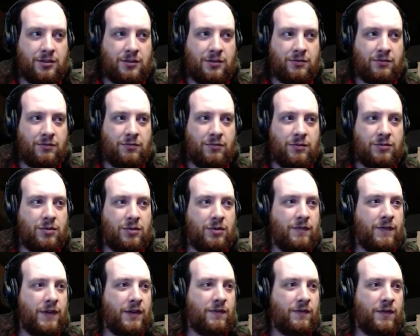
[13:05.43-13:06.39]
What's wrong with
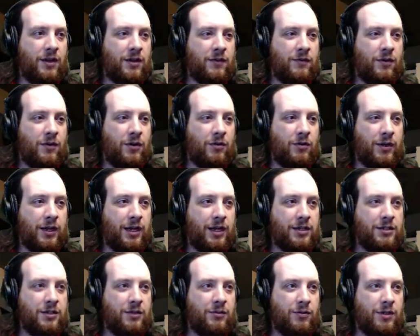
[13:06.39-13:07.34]
feather falling? Oh, I guess
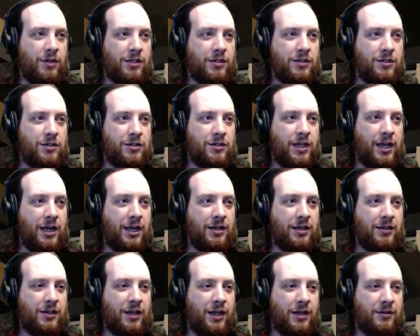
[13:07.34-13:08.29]
you don't want just that. Yeah.